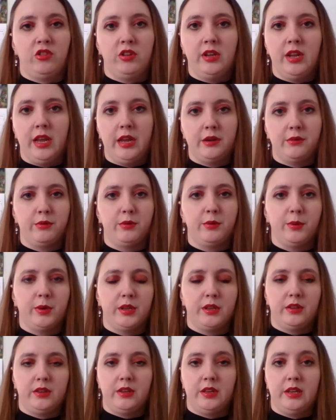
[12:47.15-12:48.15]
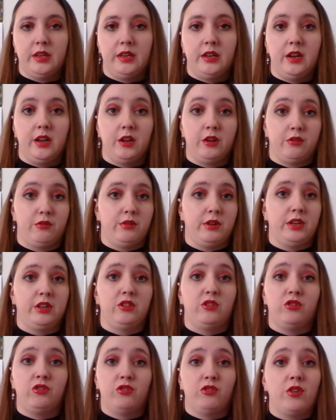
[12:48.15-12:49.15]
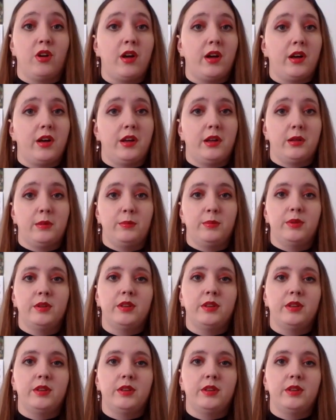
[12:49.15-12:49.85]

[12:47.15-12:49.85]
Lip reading: and everyone did a great job